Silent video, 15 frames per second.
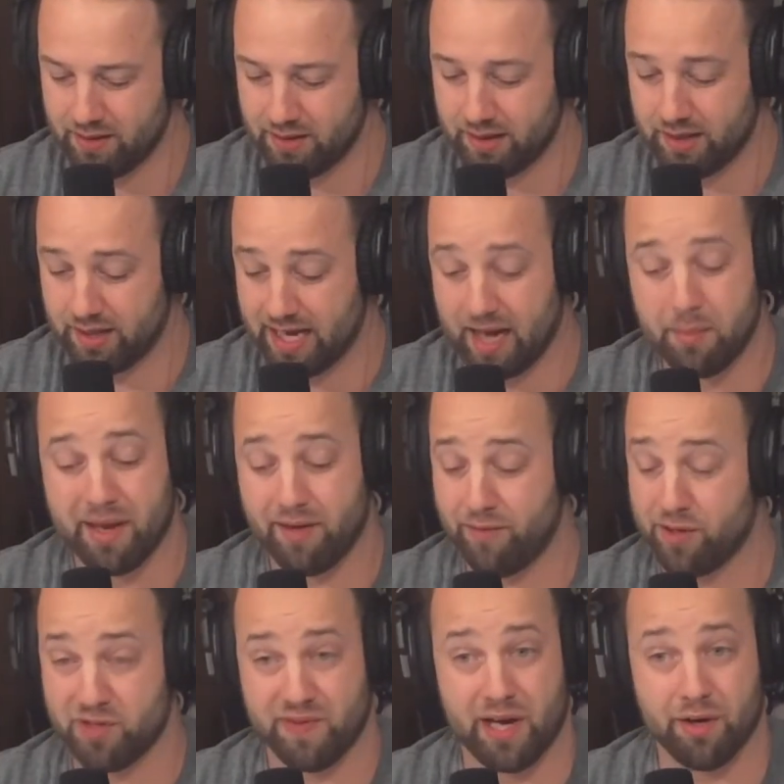Ant-Man
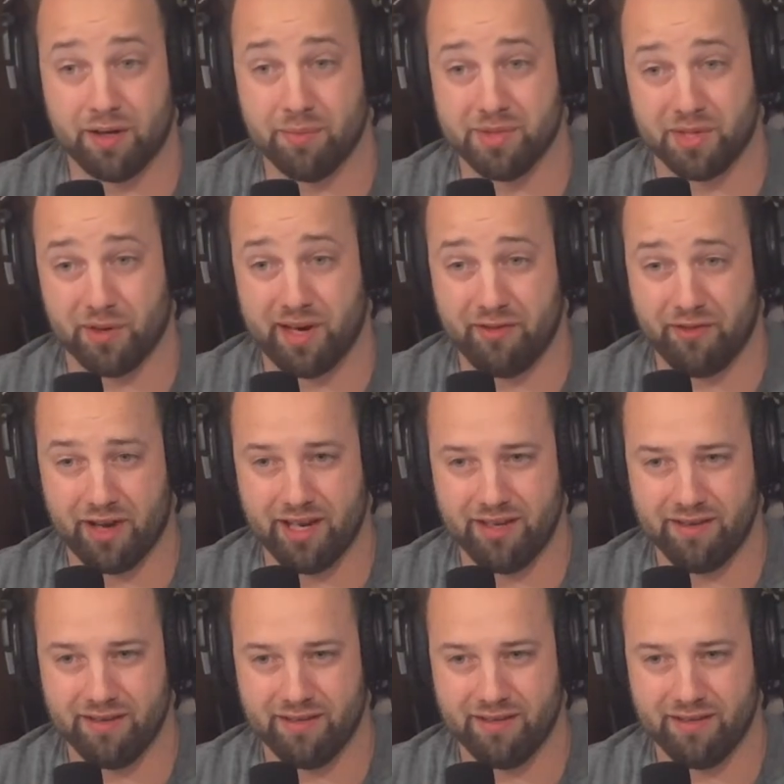vs. Falcon was a great fight.